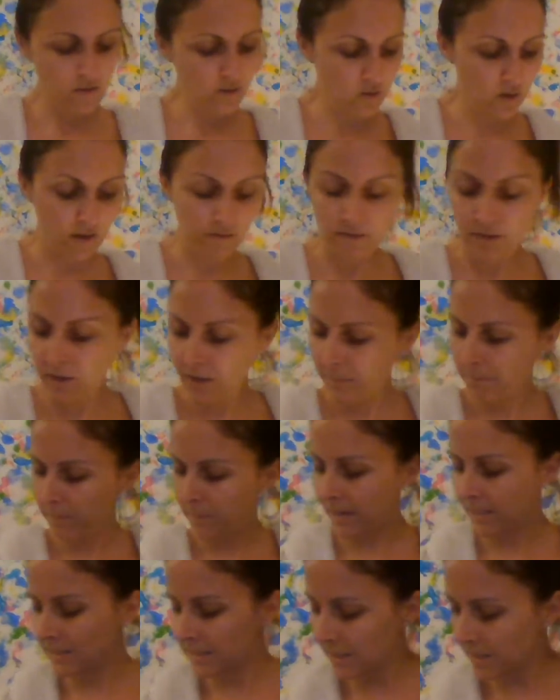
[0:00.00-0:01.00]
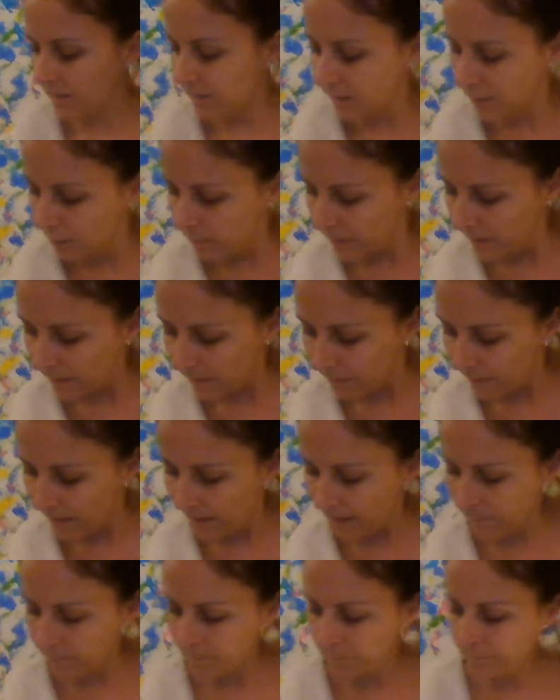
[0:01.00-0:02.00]
So I've already mixed a little bit of
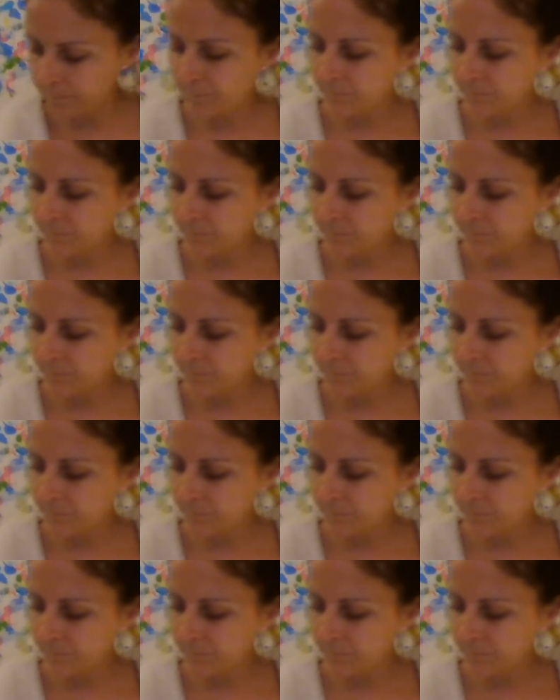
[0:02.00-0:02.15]
that.